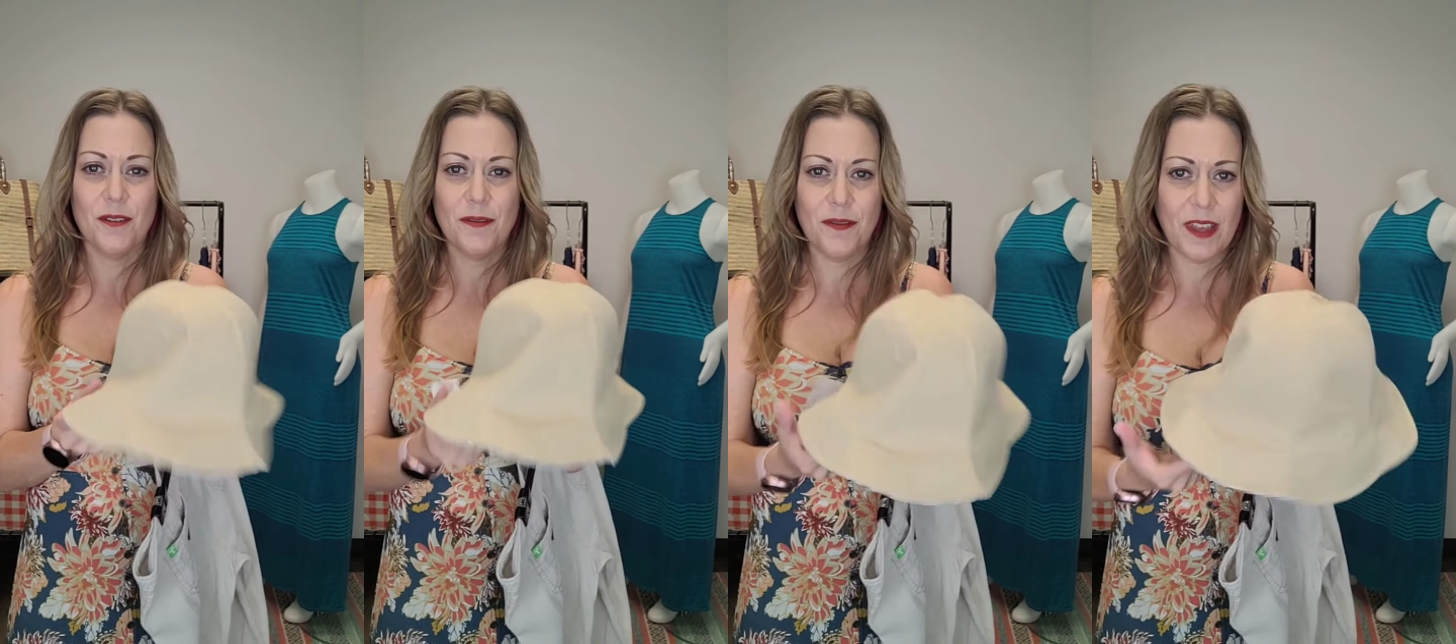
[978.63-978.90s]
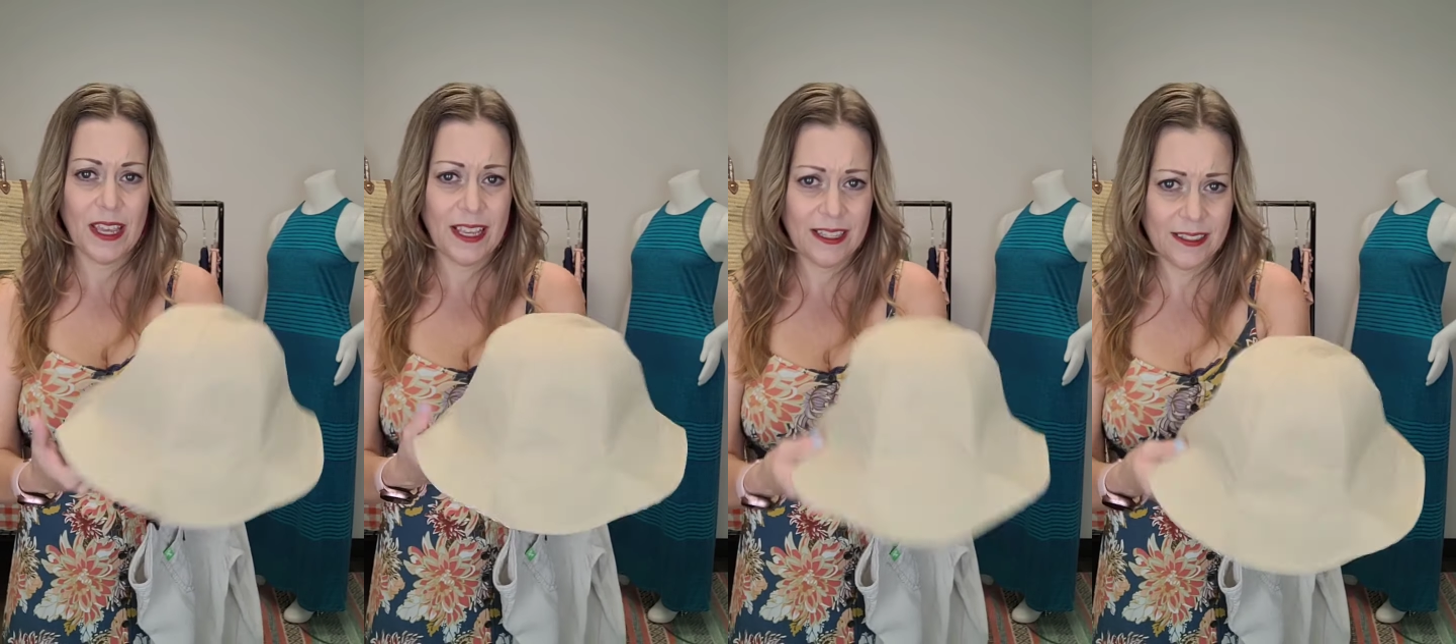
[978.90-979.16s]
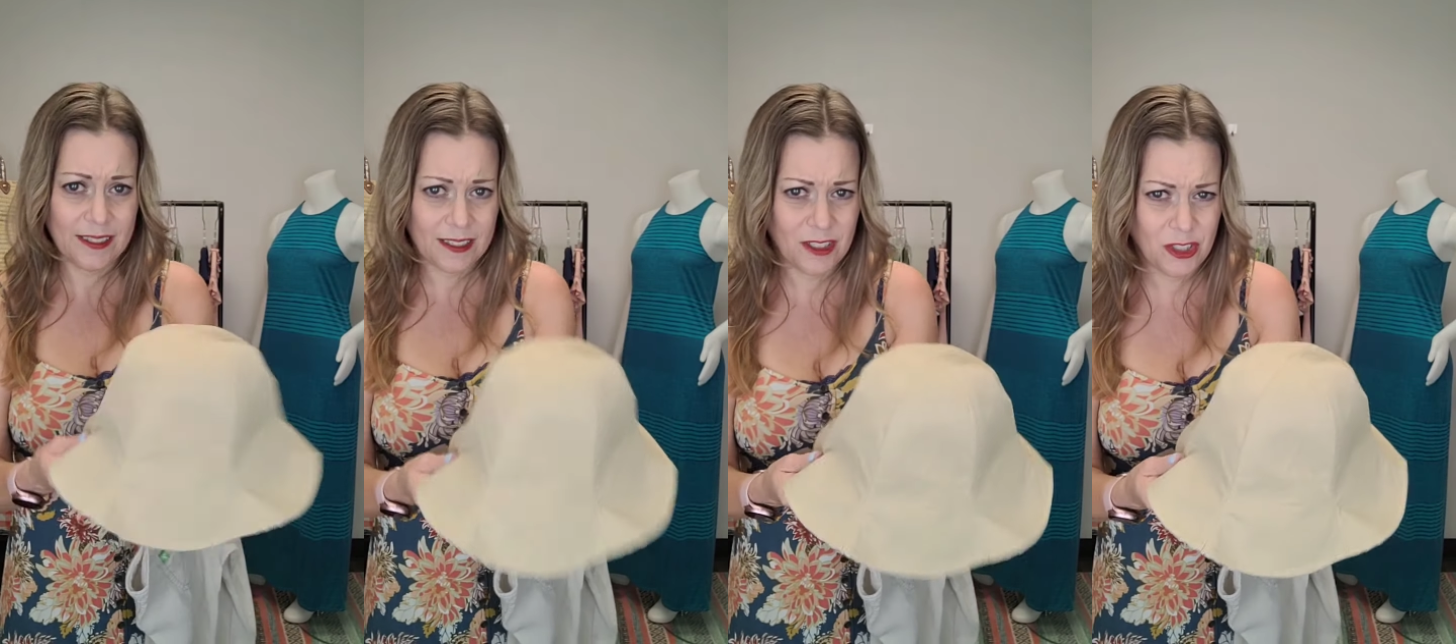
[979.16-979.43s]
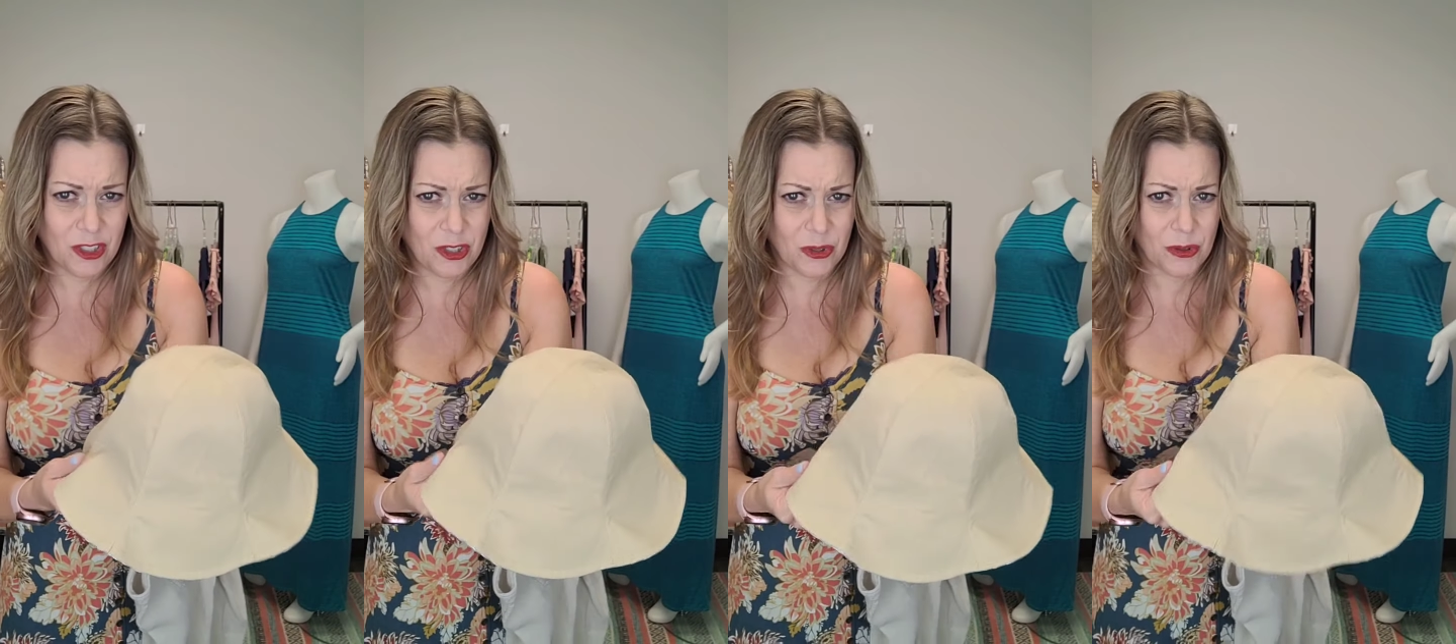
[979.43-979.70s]
face
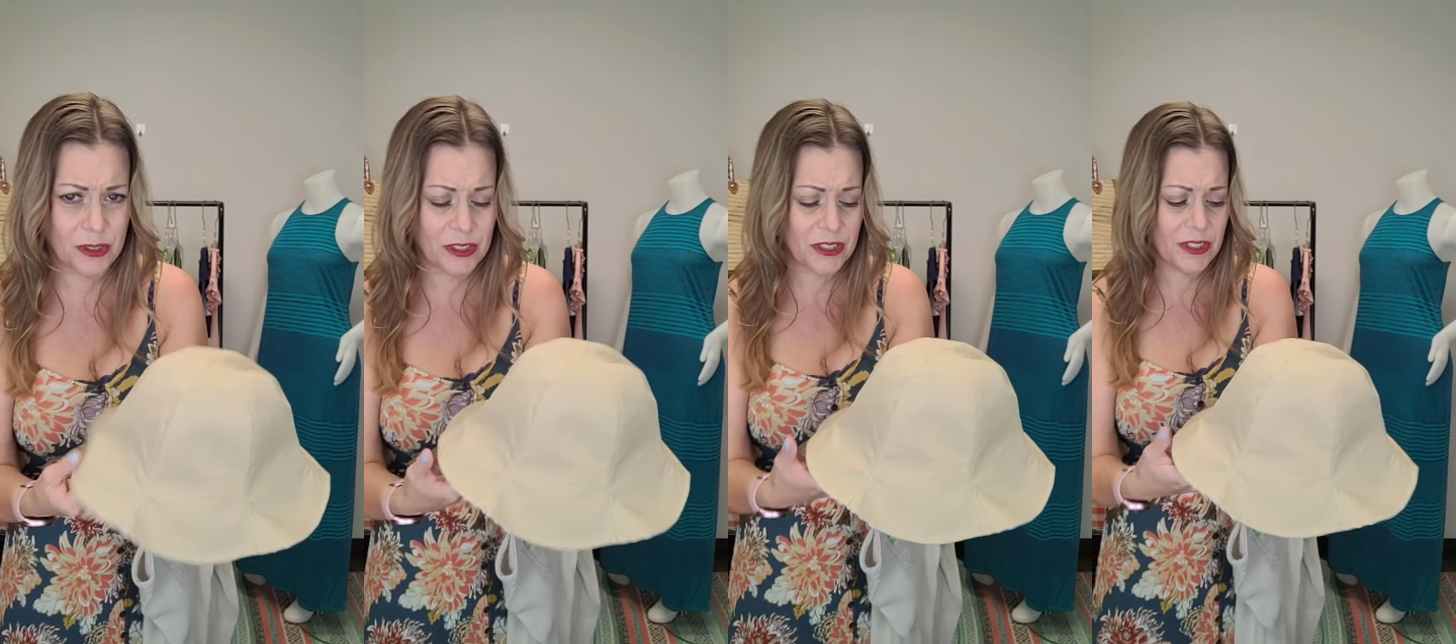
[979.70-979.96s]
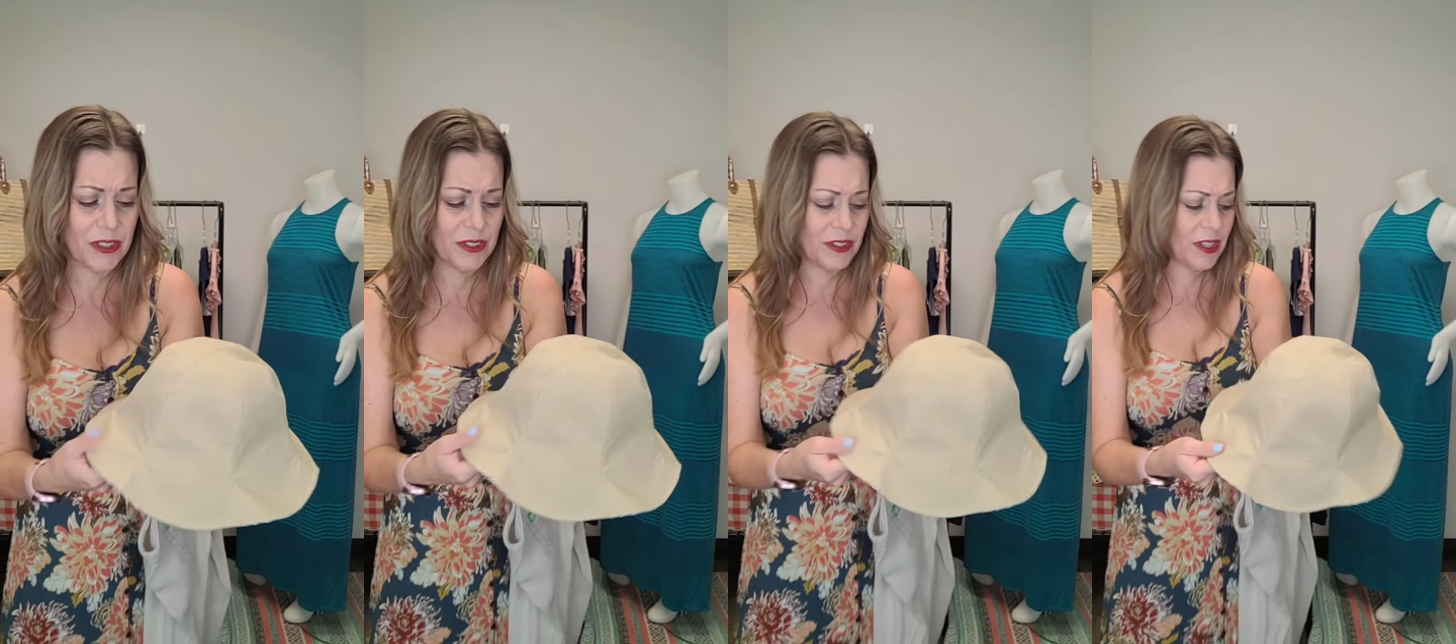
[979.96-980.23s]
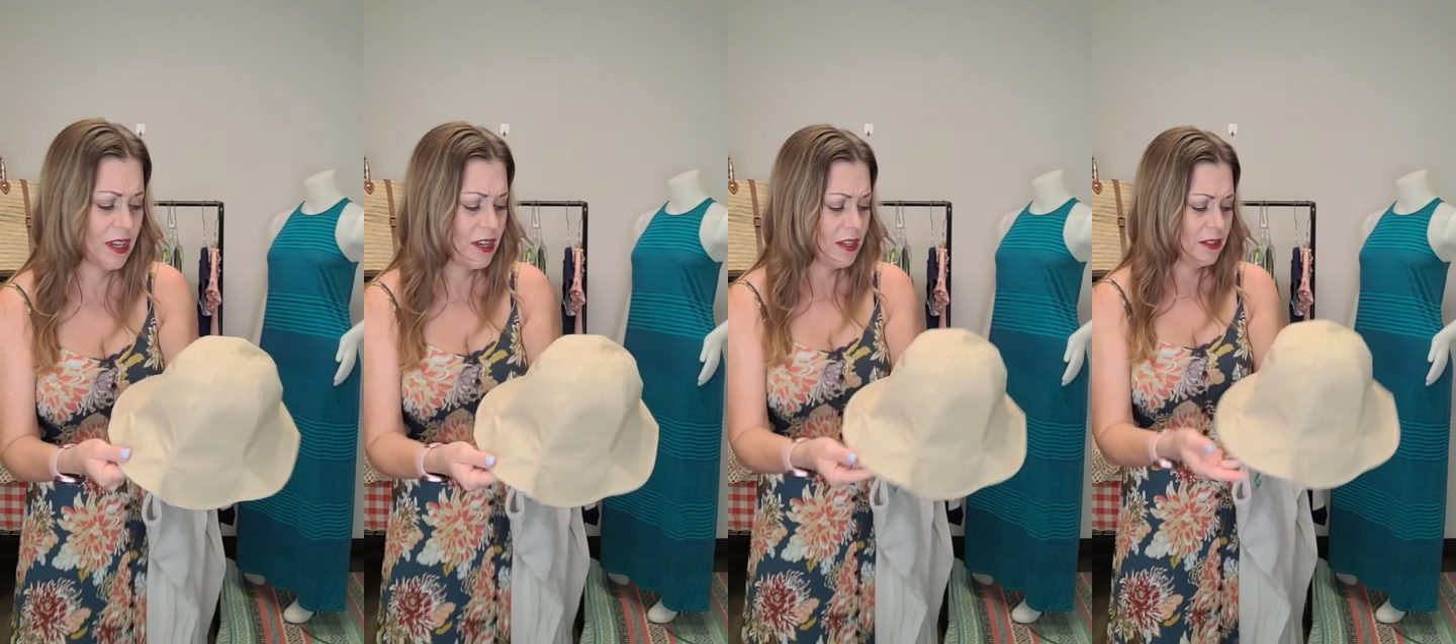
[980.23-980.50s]
and shoulders